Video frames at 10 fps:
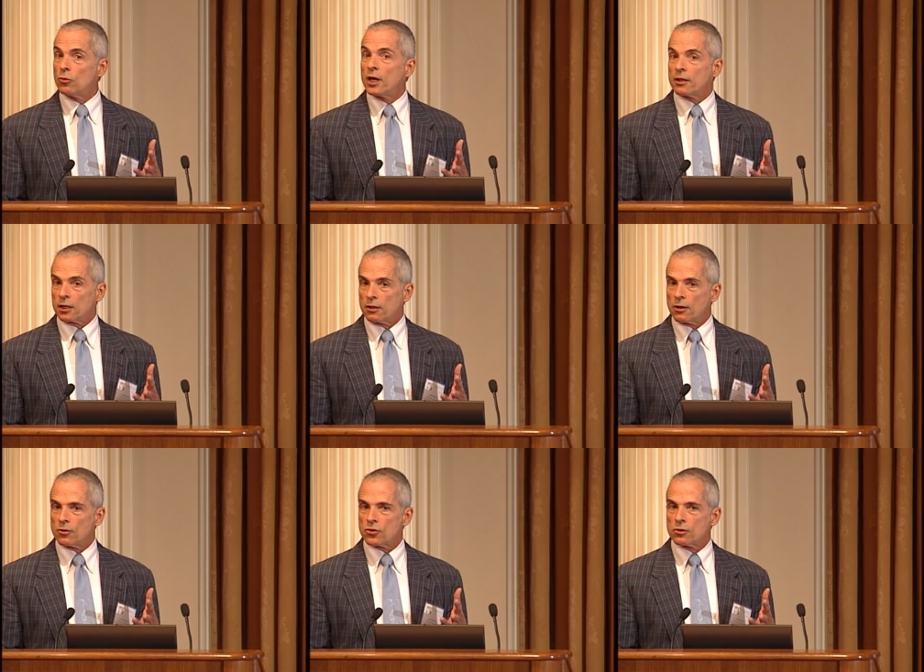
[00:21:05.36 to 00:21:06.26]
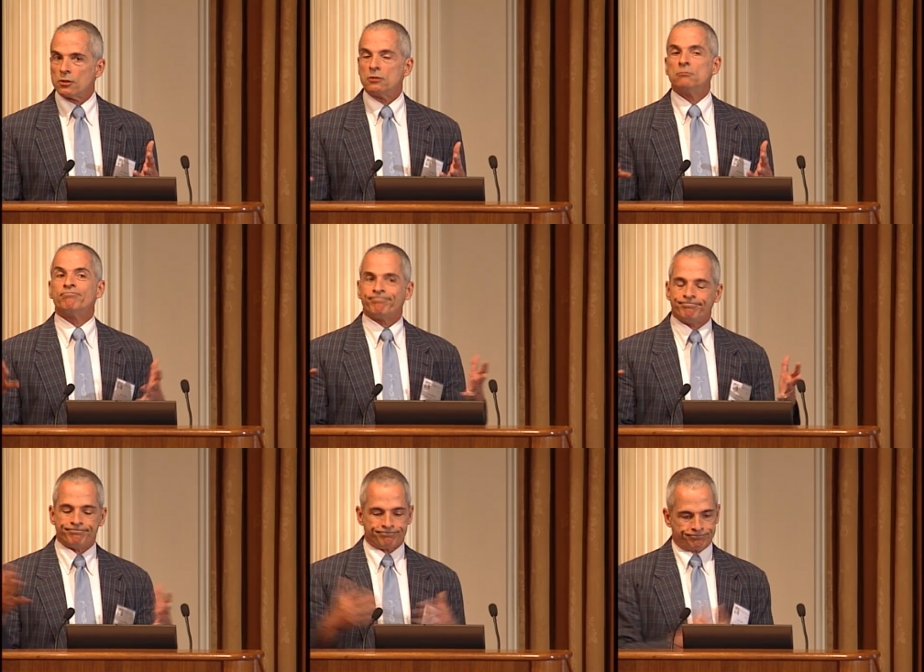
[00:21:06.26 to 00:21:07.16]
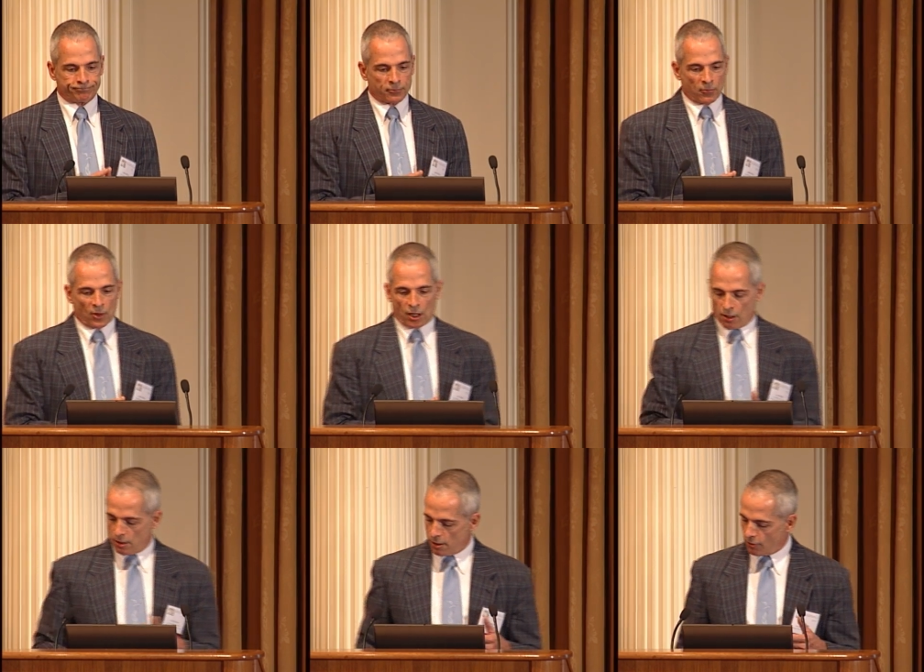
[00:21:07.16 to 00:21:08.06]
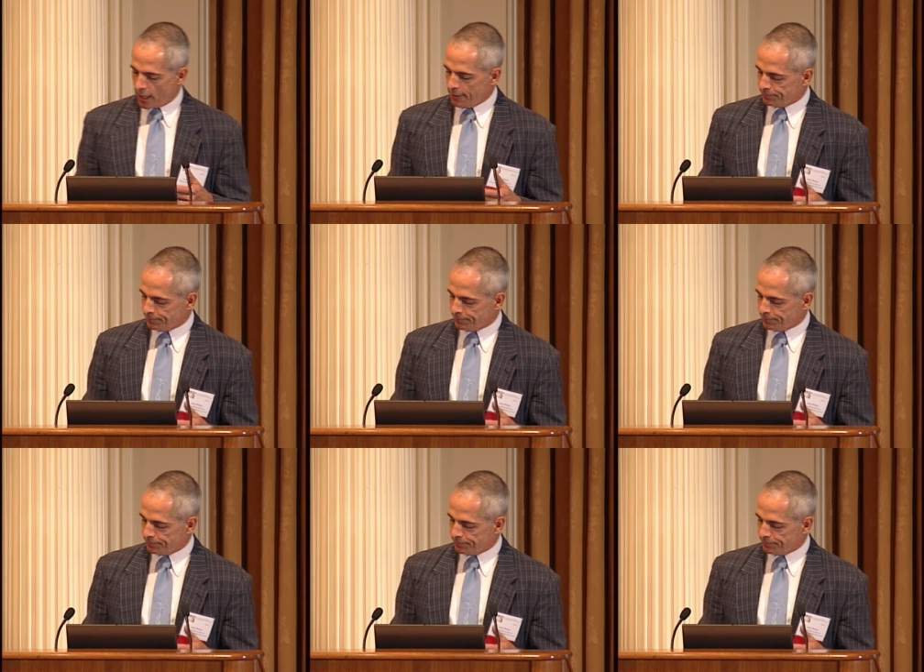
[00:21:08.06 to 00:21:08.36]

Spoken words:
anything to those. Okay.